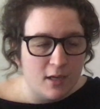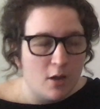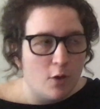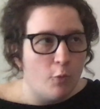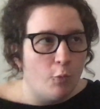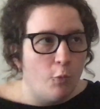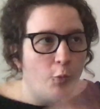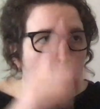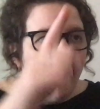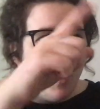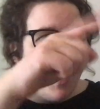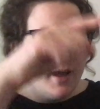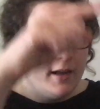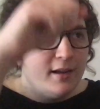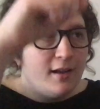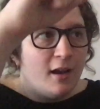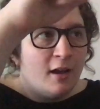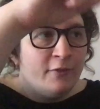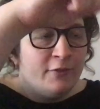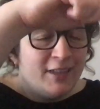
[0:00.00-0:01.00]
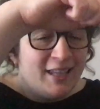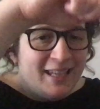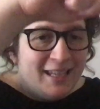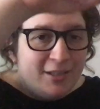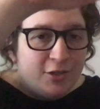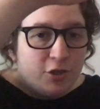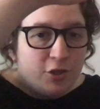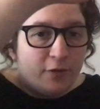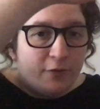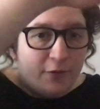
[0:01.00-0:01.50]
One of
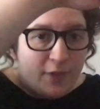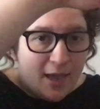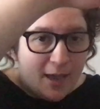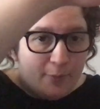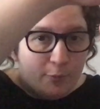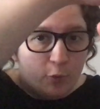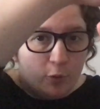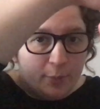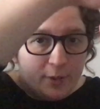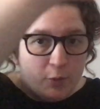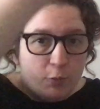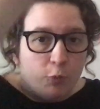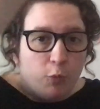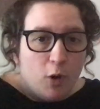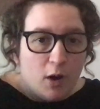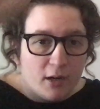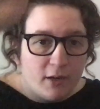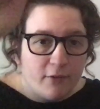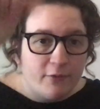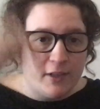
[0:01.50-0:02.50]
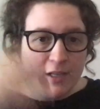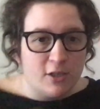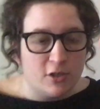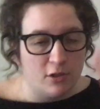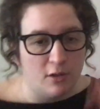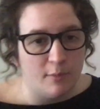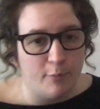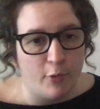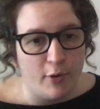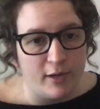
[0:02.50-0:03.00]
each of them will be one of each of
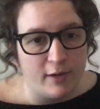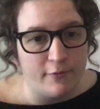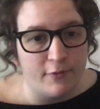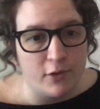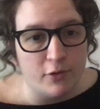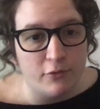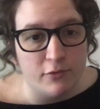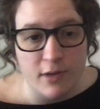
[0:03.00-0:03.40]
the point of view.